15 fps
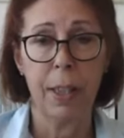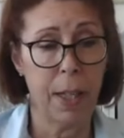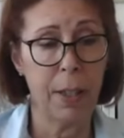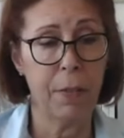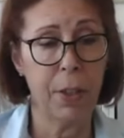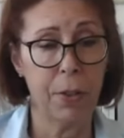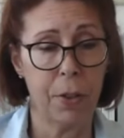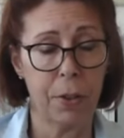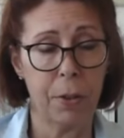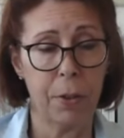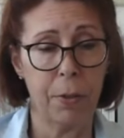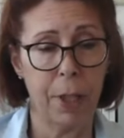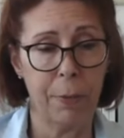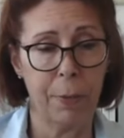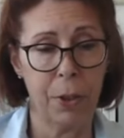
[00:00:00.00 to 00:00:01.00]
5 years
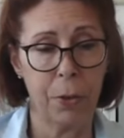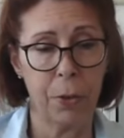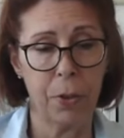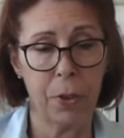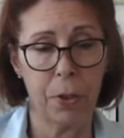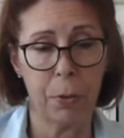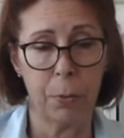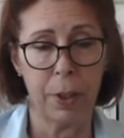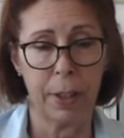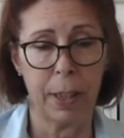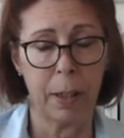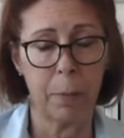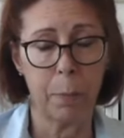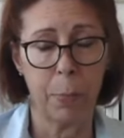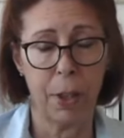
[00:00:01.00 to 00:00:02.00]
ago, I reduced to
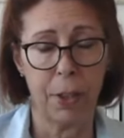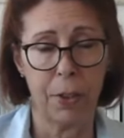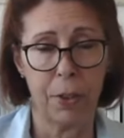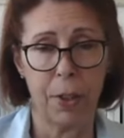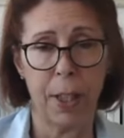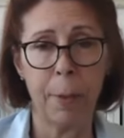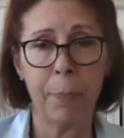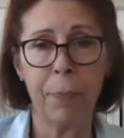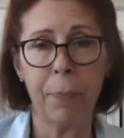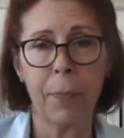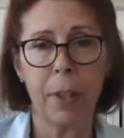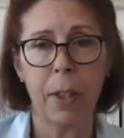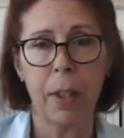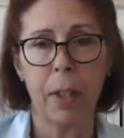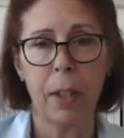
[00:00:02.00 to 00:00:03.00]
working part-time,